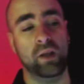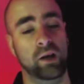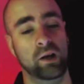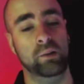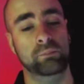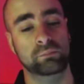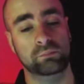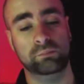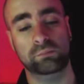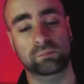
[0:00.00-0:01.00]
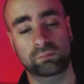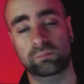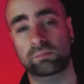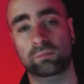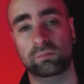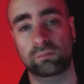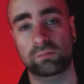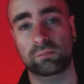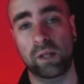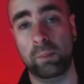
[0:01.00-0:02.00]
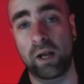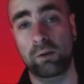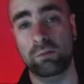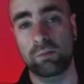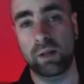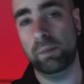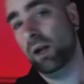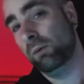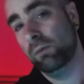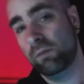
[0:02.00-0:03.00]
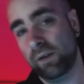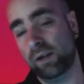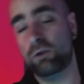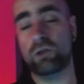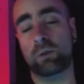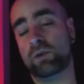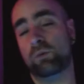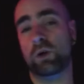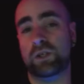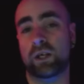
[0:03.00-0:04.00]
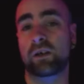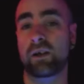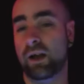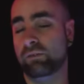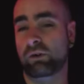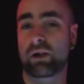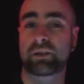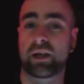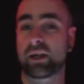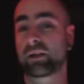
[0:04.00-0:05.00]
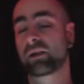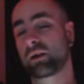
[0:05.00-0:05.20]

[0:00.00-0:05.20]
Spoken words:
Let me know. Thank you so much for watching. Have a great day.